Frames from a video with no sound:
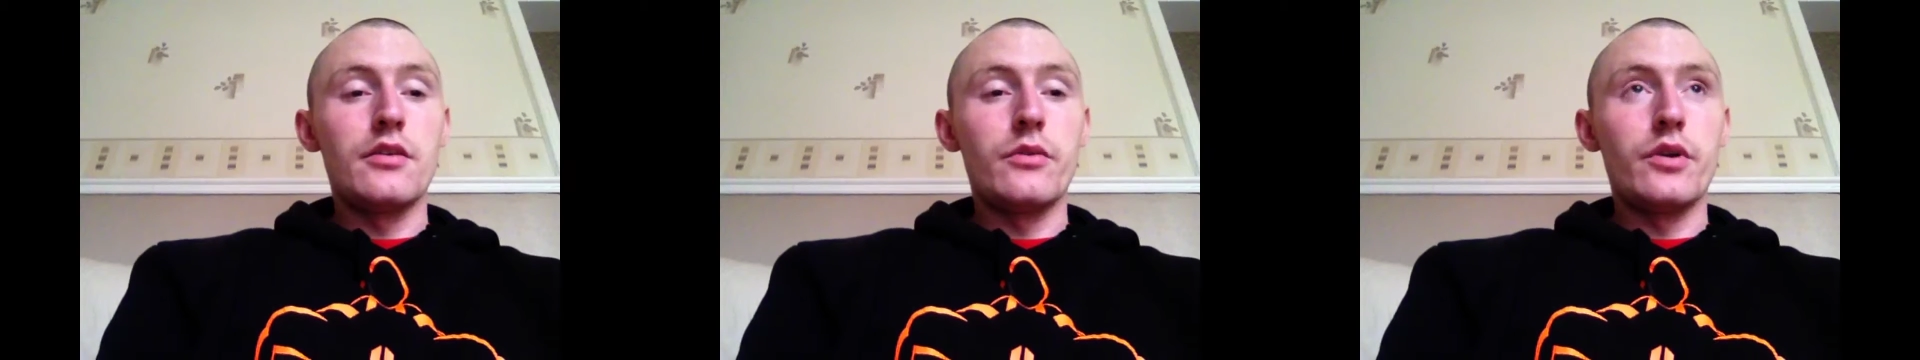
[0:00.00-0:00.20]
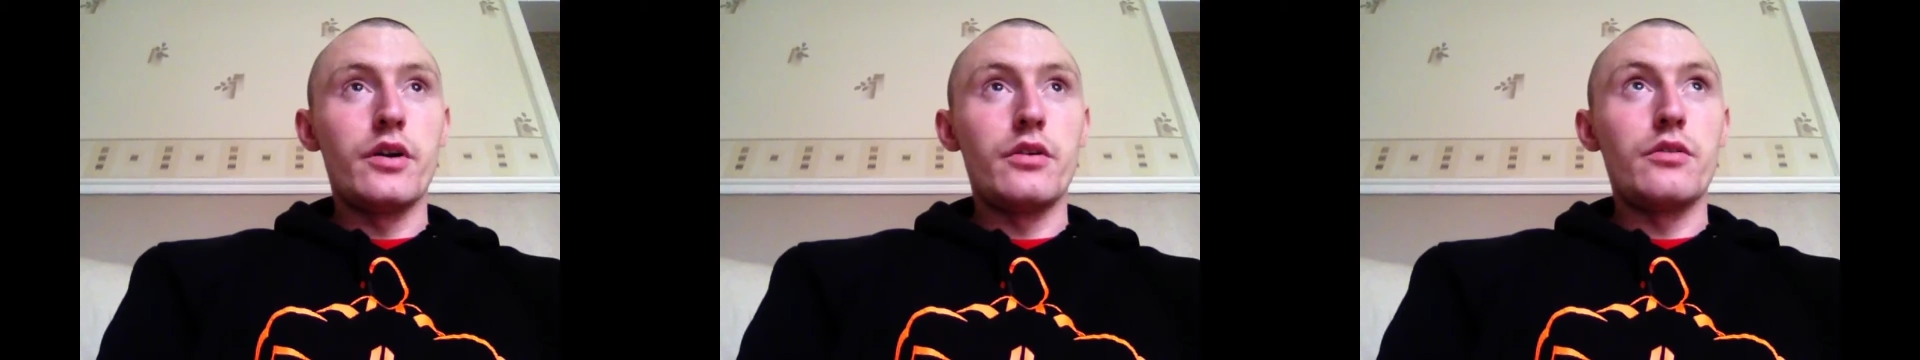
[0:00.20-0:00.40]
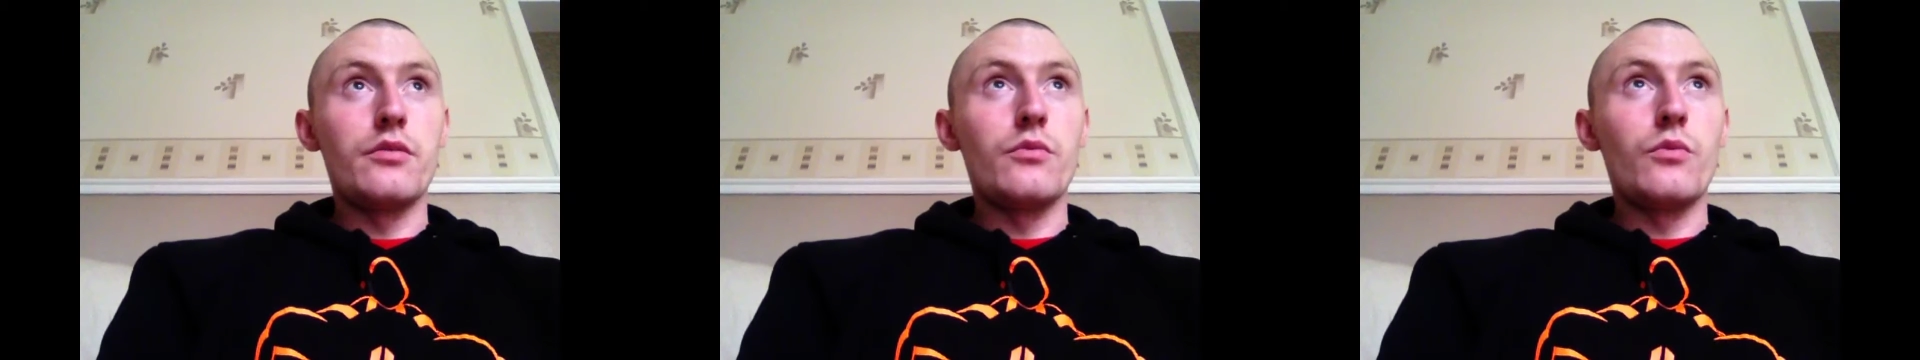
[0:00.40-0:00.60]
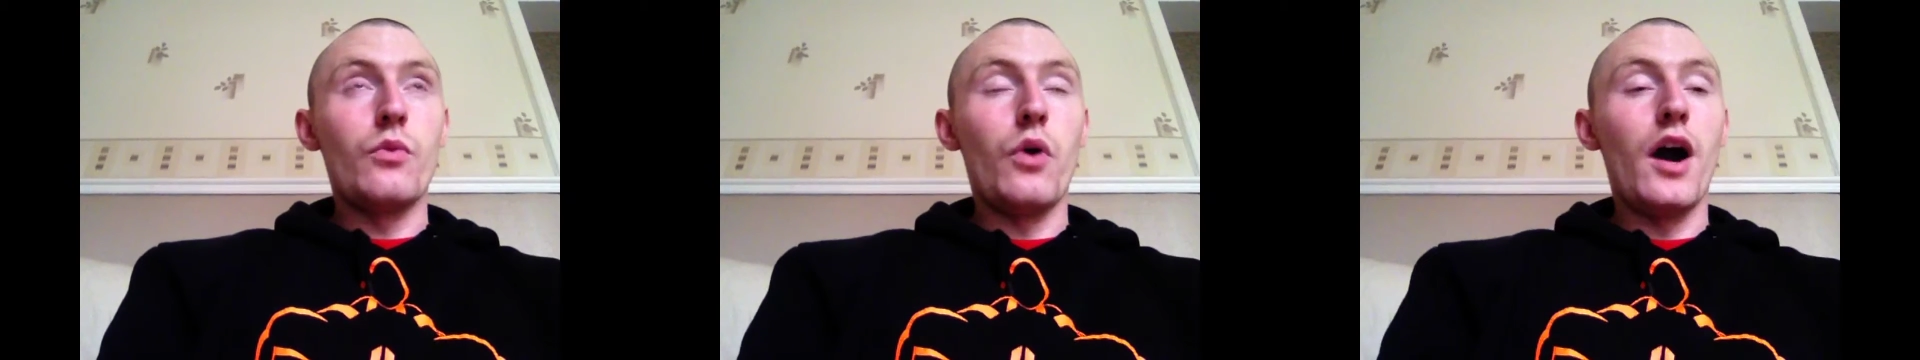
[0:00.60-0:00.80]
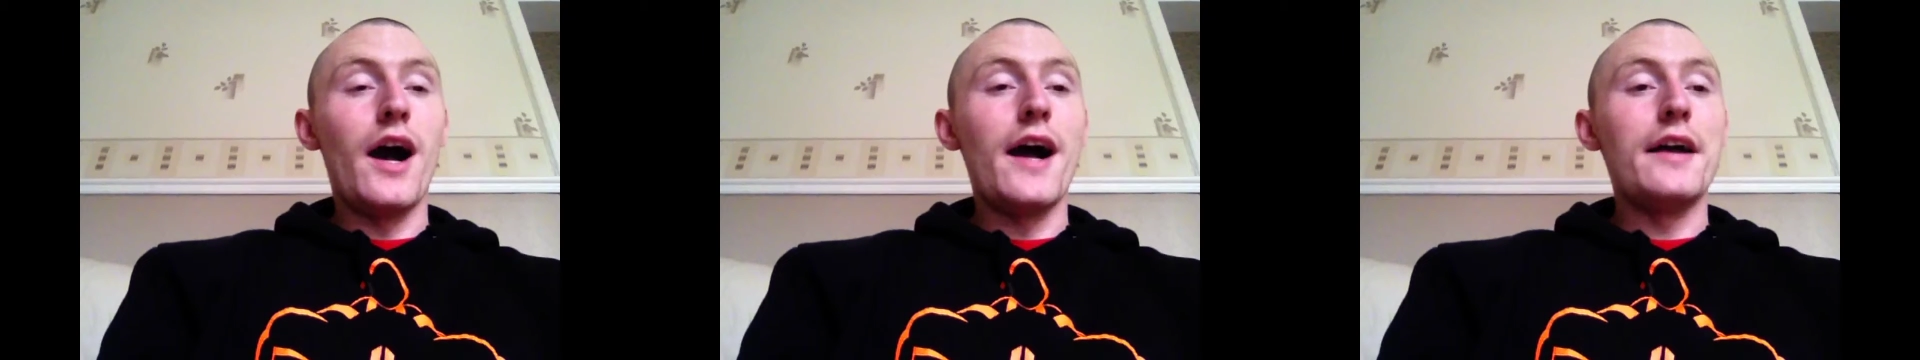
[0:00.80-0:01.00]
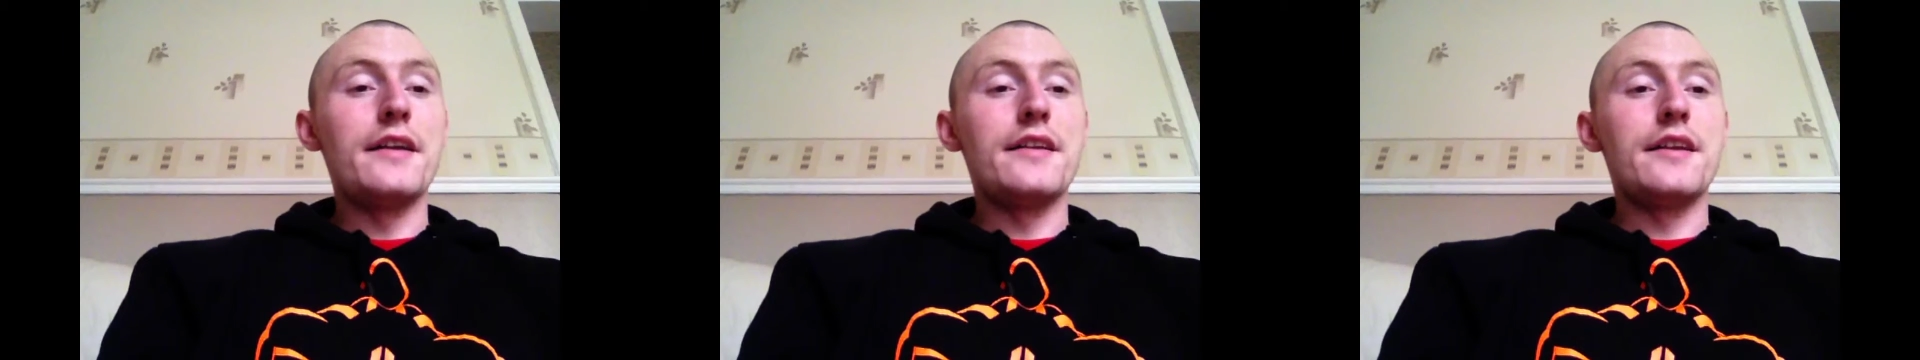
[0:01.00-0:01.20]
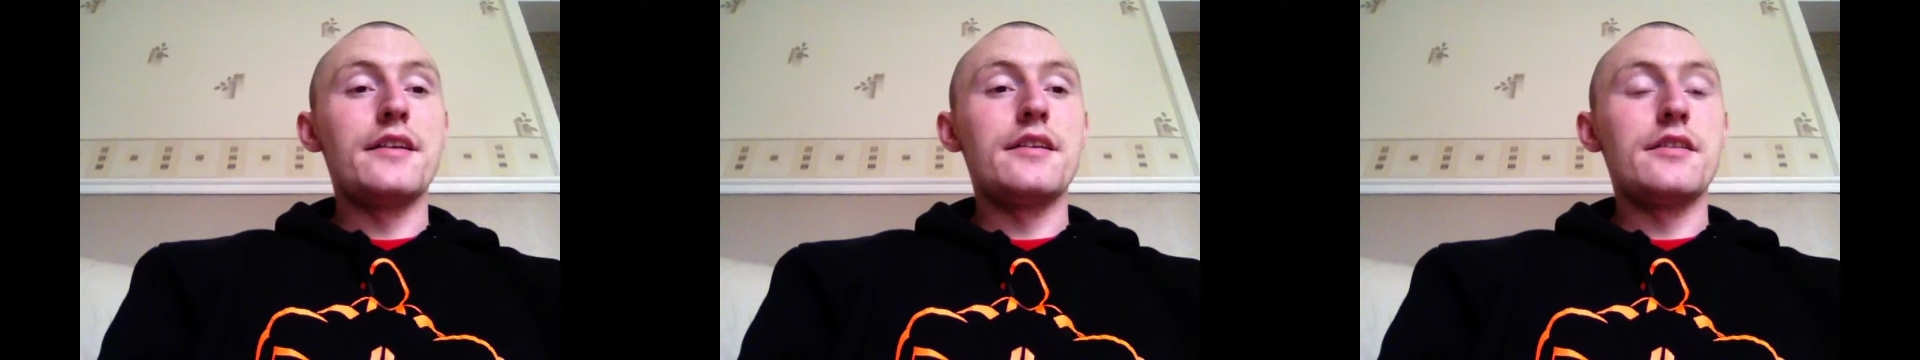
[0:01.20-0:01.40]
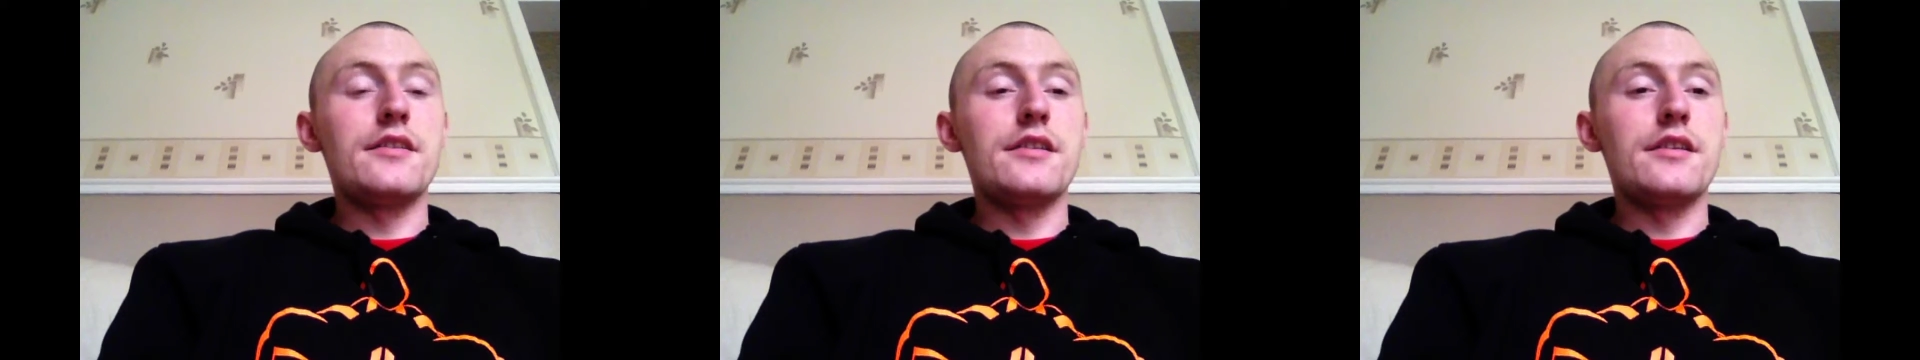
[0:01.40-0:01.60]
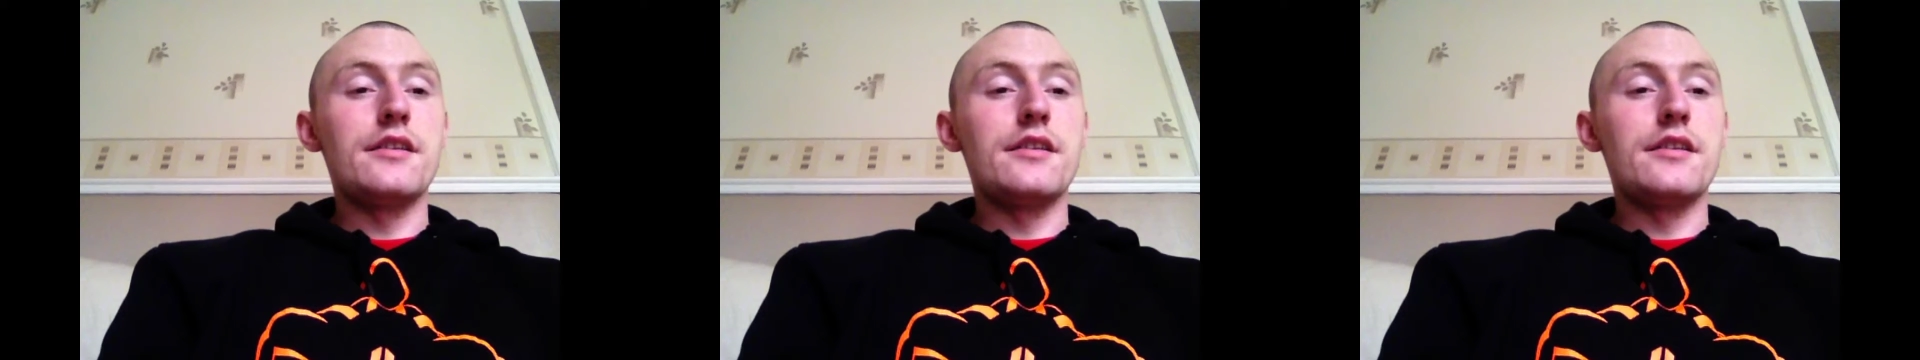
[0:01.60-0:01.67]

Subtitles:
Well, what I did,